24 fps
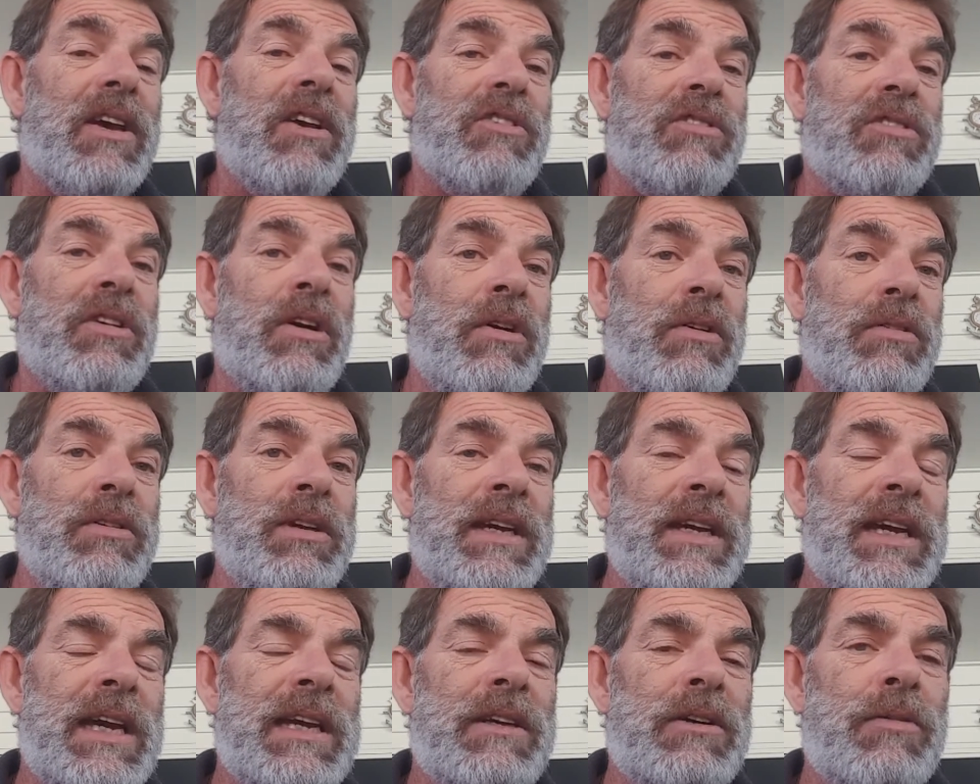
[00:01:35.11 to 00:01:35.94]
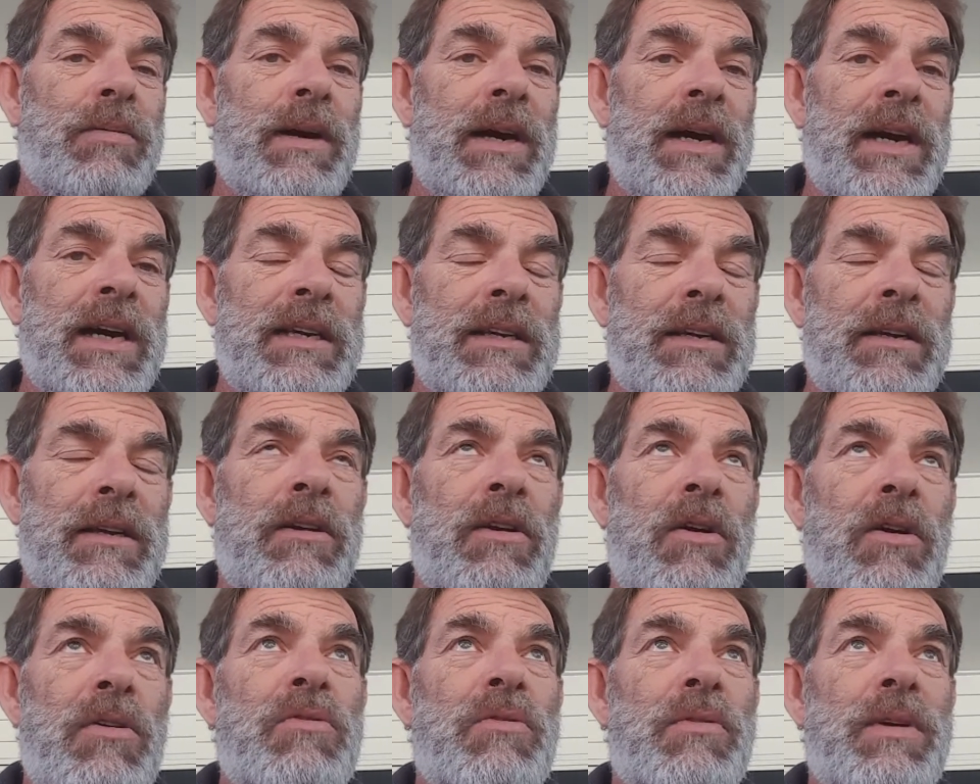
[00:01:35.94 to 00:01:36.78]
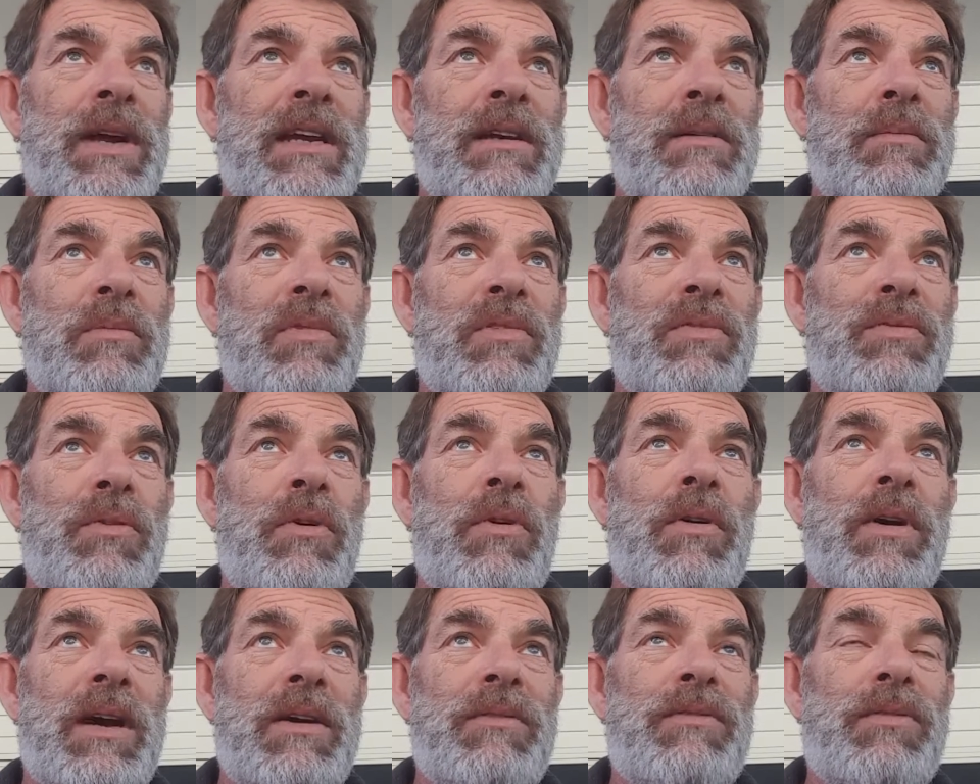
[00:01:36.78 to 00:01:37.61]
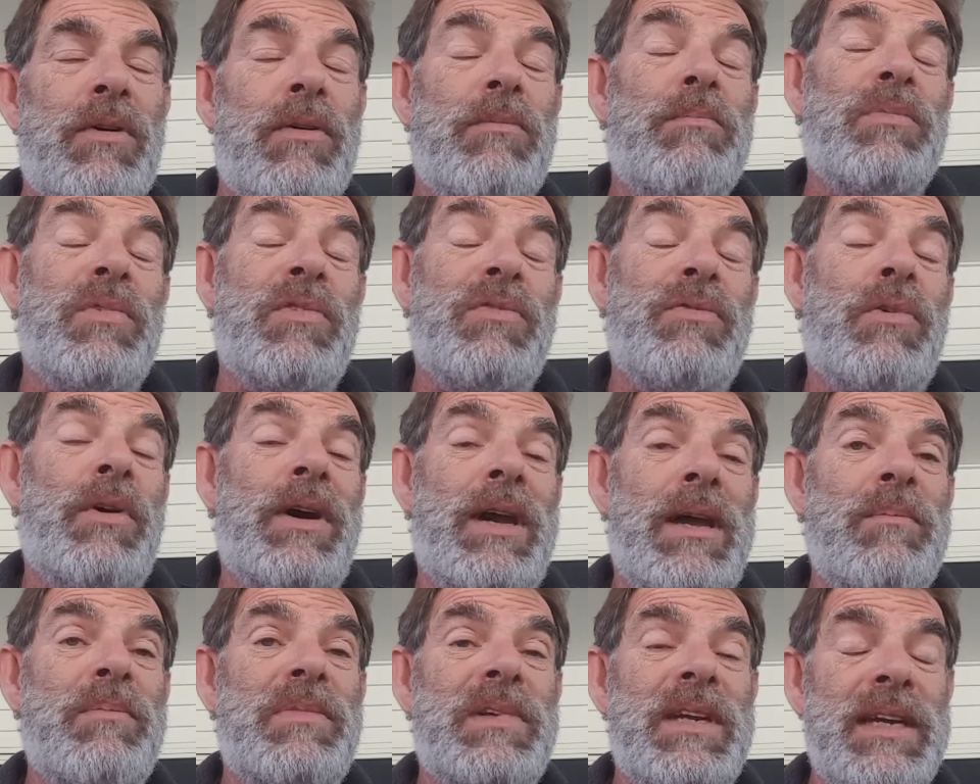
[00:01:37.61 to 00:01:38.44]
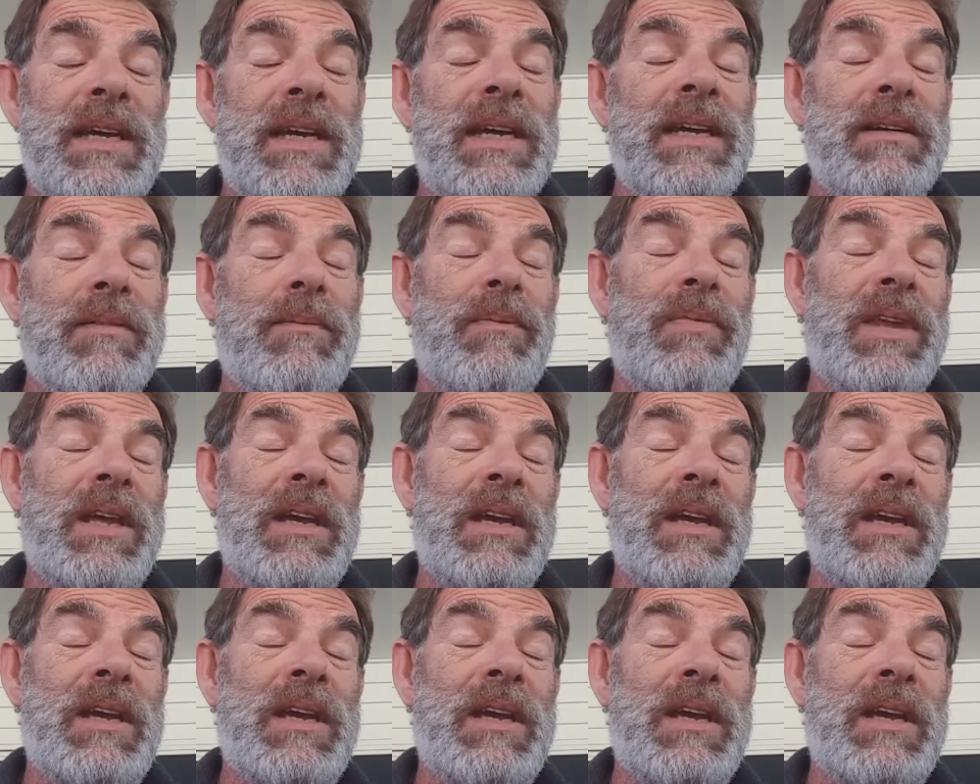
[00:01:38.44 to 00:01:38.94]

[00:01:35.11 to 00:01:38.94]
so you get quite a long run before emptying.